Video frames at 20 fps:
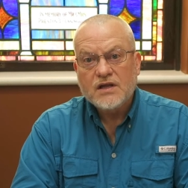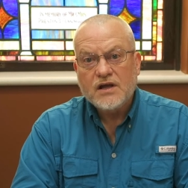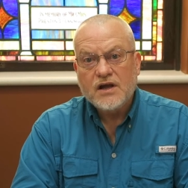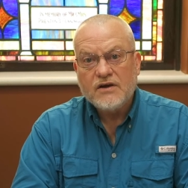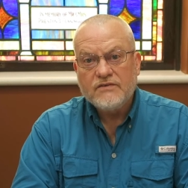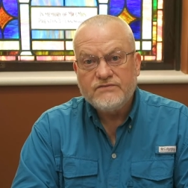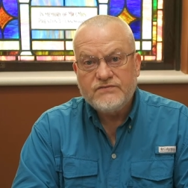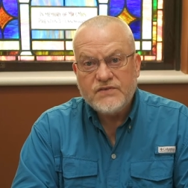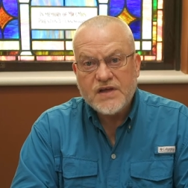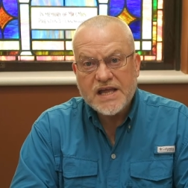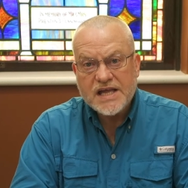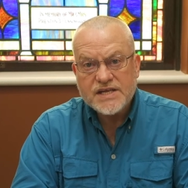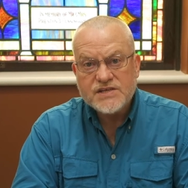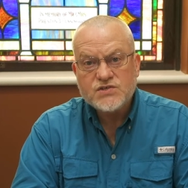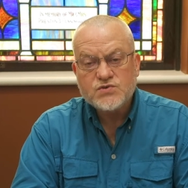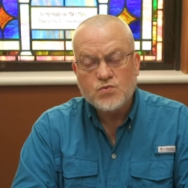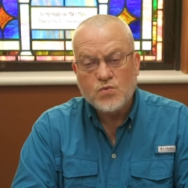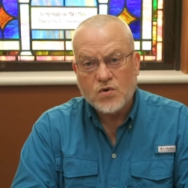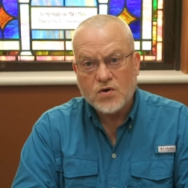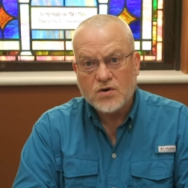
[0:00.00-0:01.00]
of
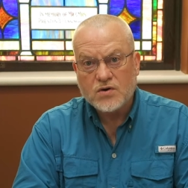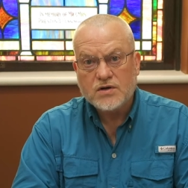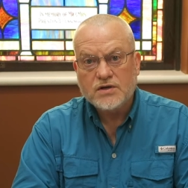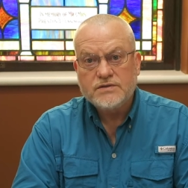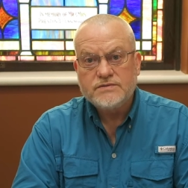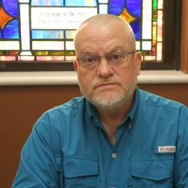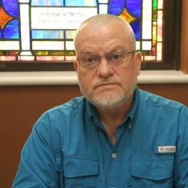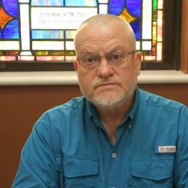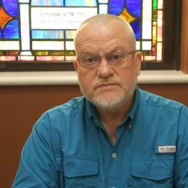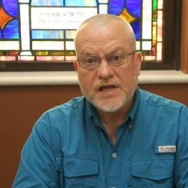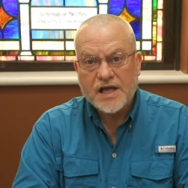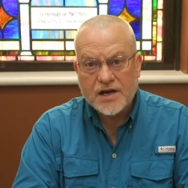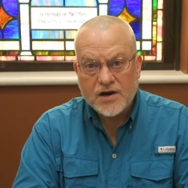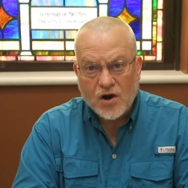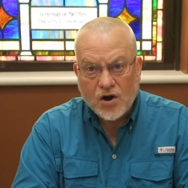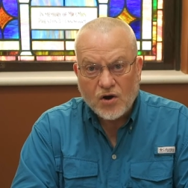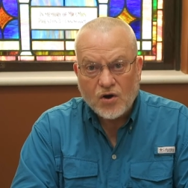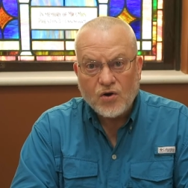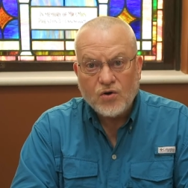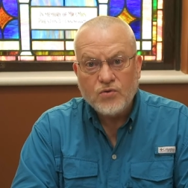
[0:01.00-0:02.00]
his work and
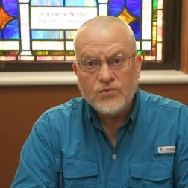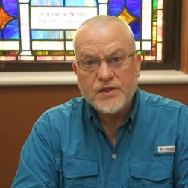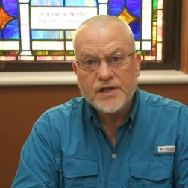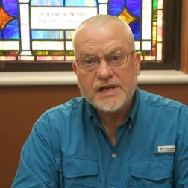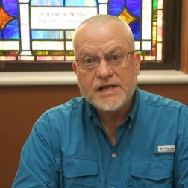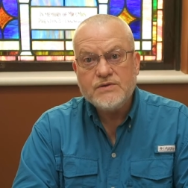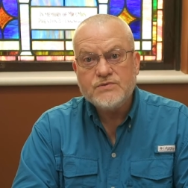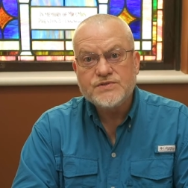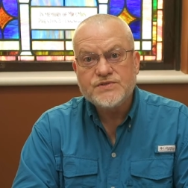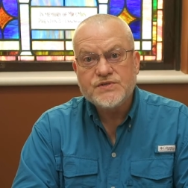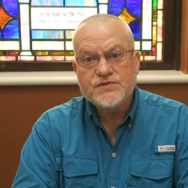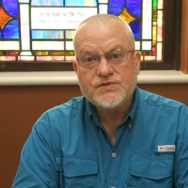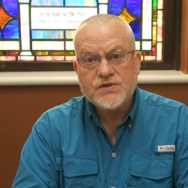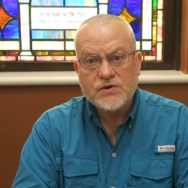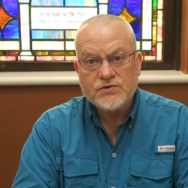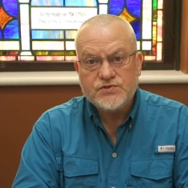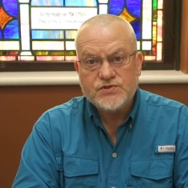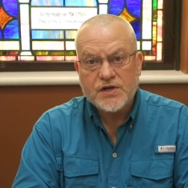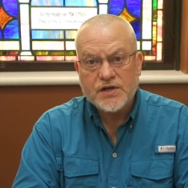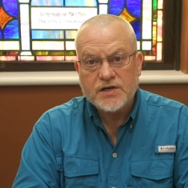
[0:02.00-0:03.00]
all that he was
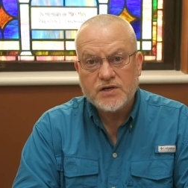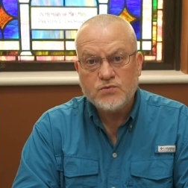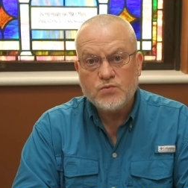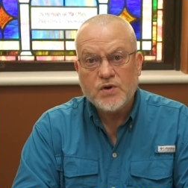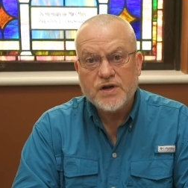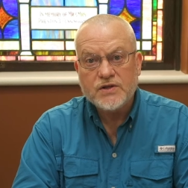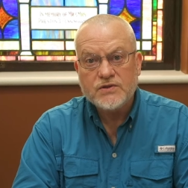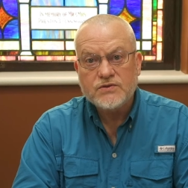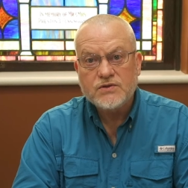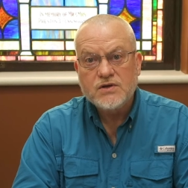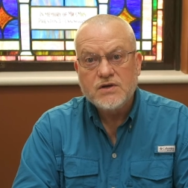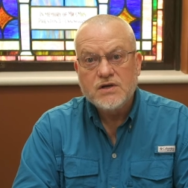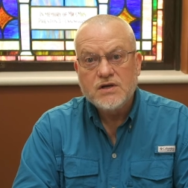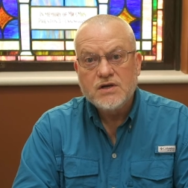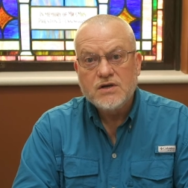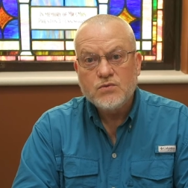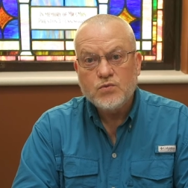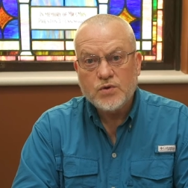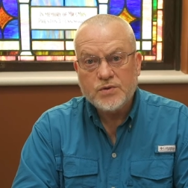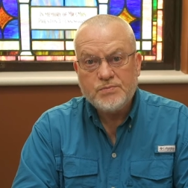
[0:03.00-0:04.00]
associated with
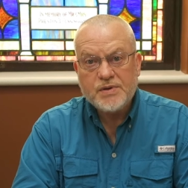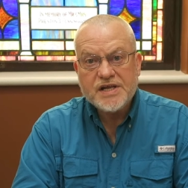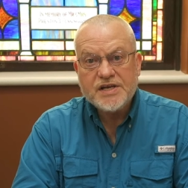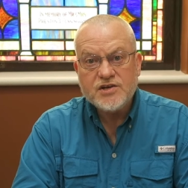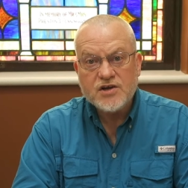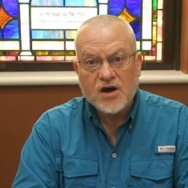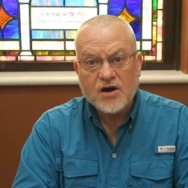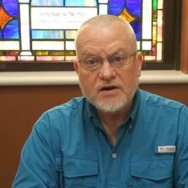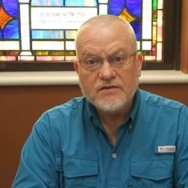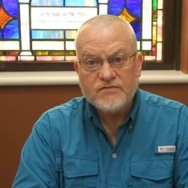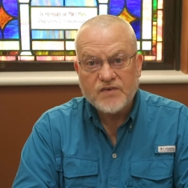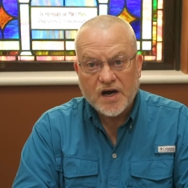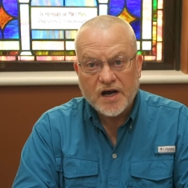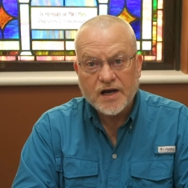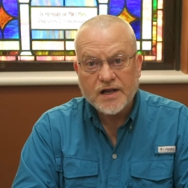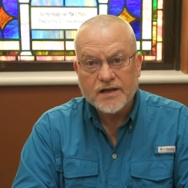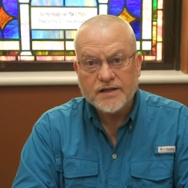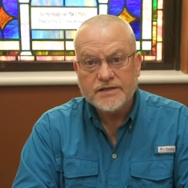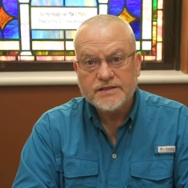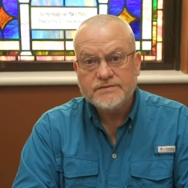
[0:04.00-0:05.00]
would be
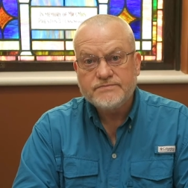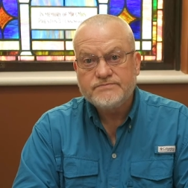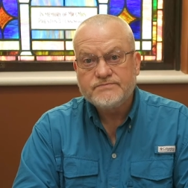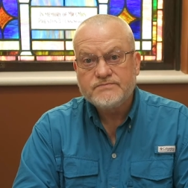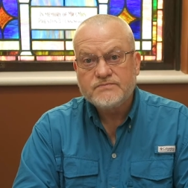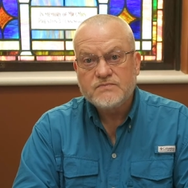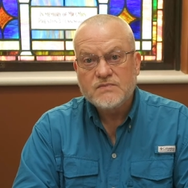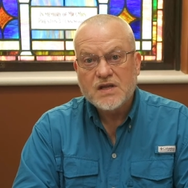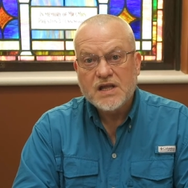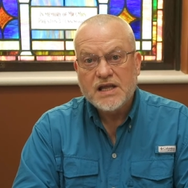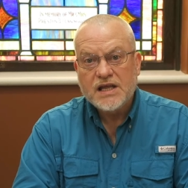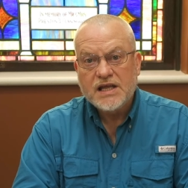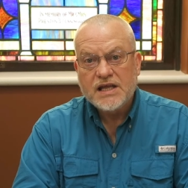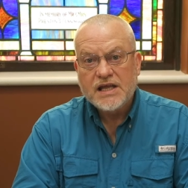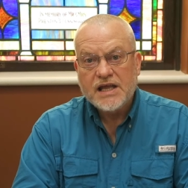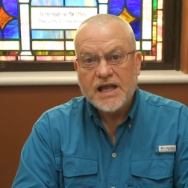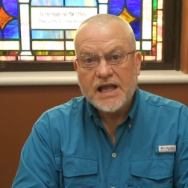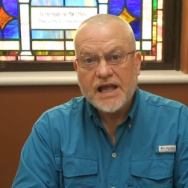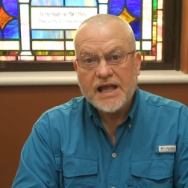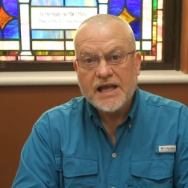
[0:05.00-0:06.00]
nonviolent.
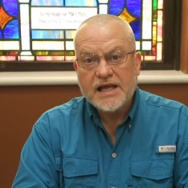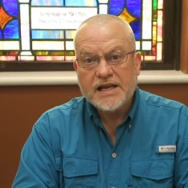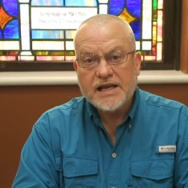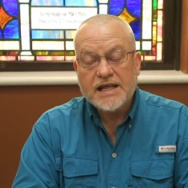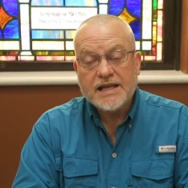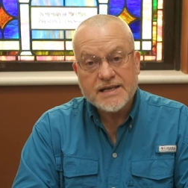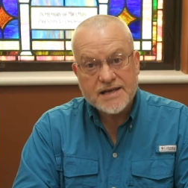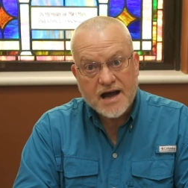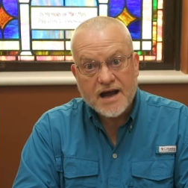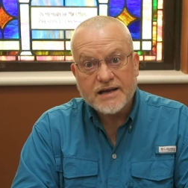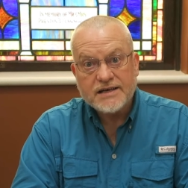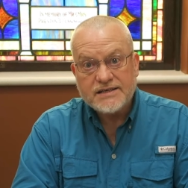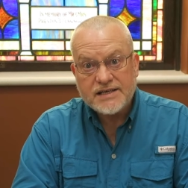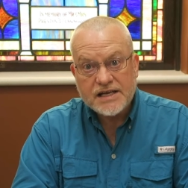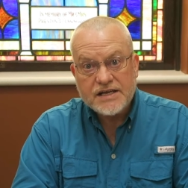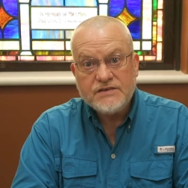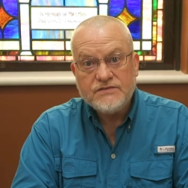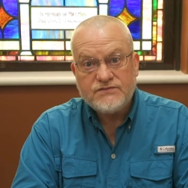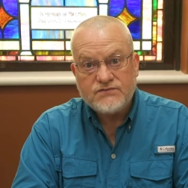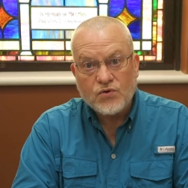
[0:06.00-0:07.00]
And in
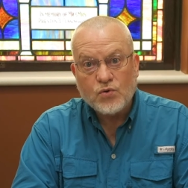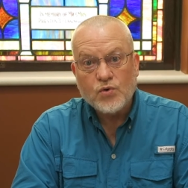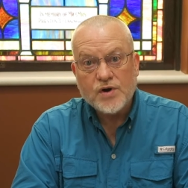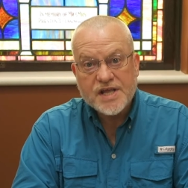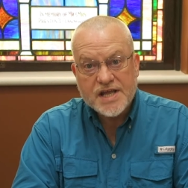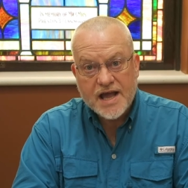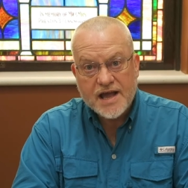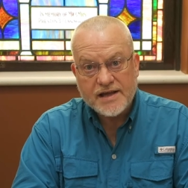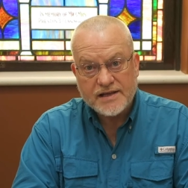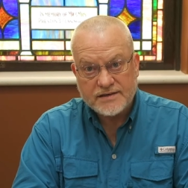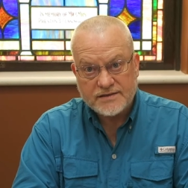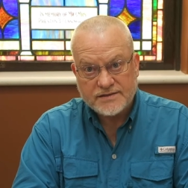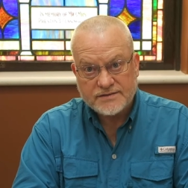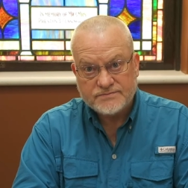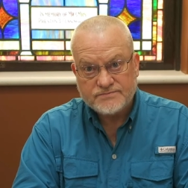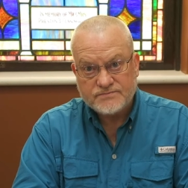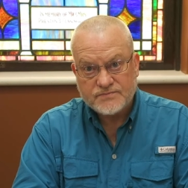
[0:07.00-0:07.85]
1948,